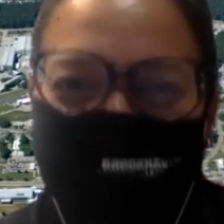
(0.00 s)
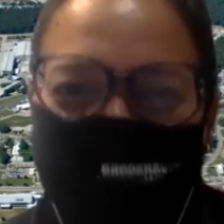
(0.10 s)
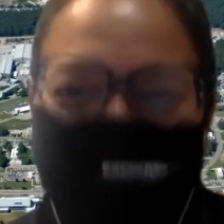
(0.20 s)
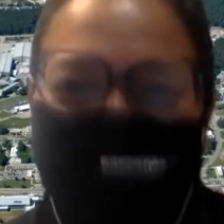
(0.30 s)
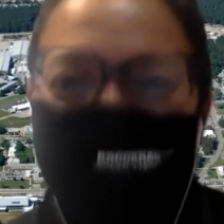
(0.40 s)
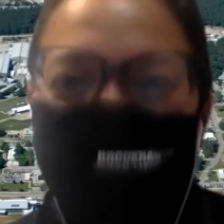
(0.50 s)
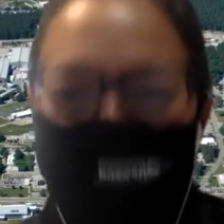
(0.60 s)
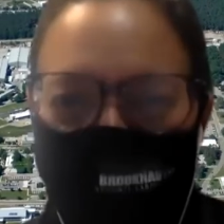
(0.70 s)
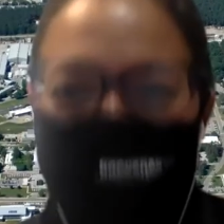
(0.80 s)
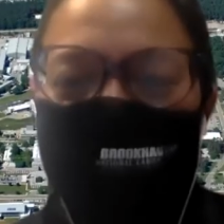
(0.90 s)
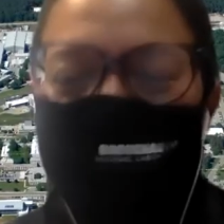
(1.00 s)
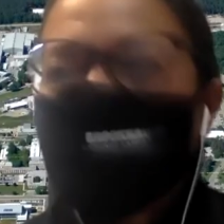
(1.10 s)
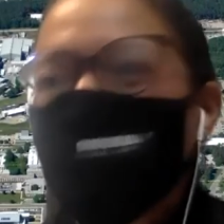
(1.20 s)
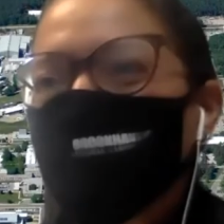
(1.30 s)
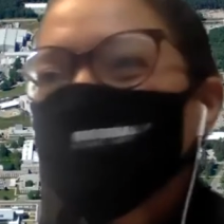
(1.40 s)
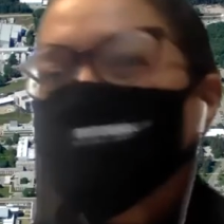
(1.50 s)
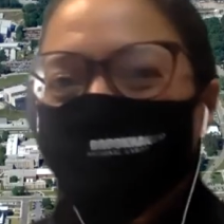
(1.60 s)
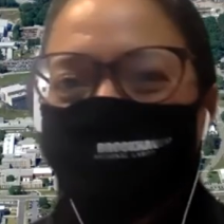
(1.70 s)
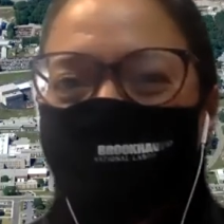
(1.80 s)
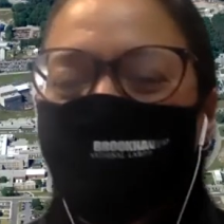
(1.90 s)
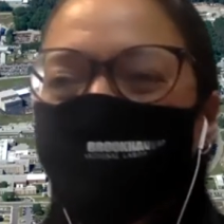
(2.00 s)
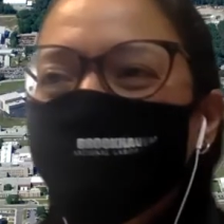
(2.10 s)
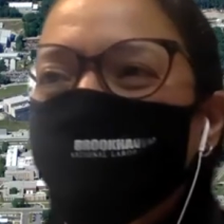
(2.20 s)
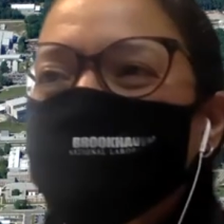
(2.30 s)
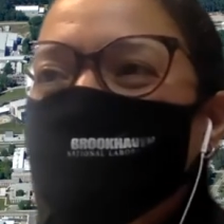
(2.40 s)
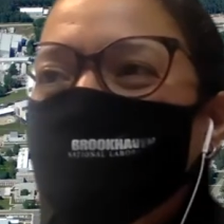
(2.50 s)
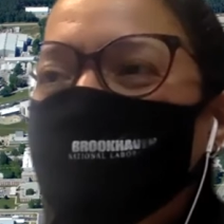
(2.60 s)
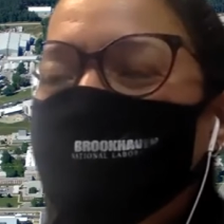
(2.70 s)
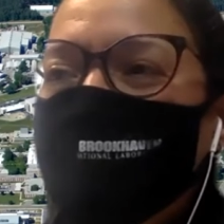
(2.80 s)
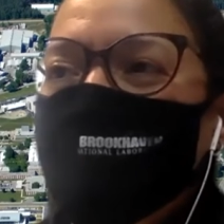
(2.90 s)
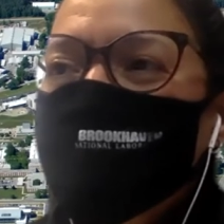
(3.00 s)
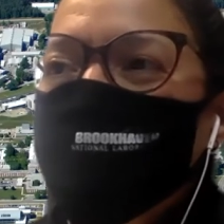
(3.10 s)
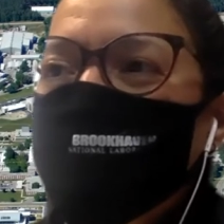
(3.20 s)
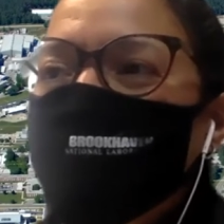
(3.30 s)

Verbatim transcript: yeah. Yes, almost as that. So